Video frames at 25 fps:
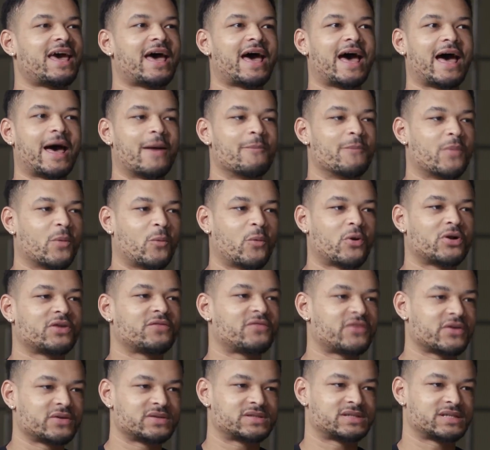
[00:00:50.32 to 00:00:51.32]
But one of
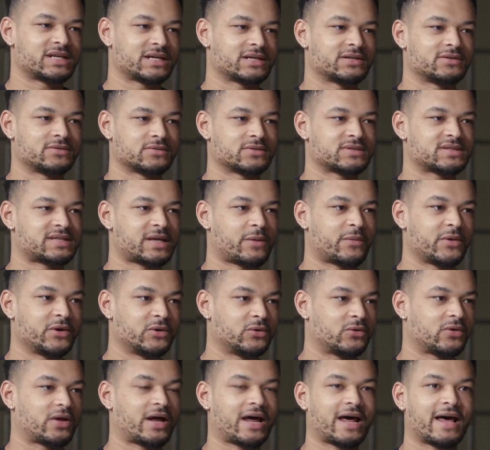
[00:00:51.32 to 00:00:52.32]
those signals that we
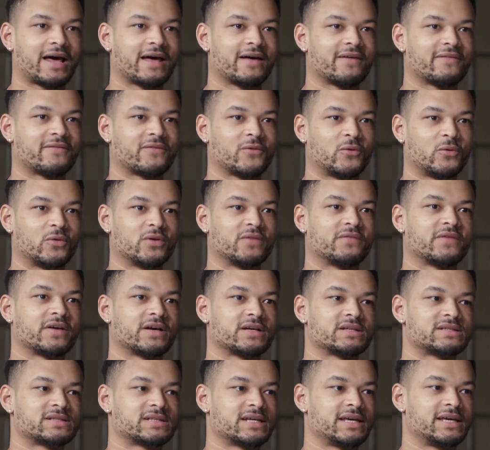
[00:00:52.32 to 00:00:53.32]
all have, all of
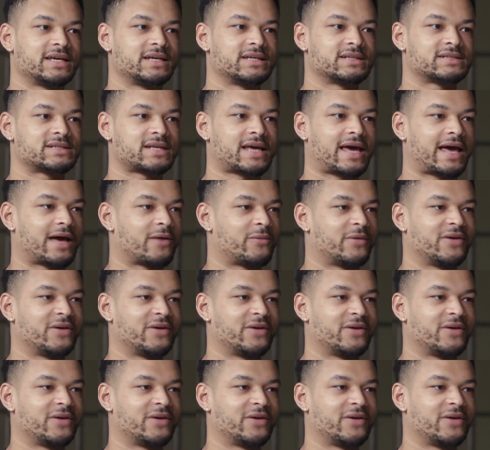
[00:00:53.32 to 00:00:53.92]
us, is how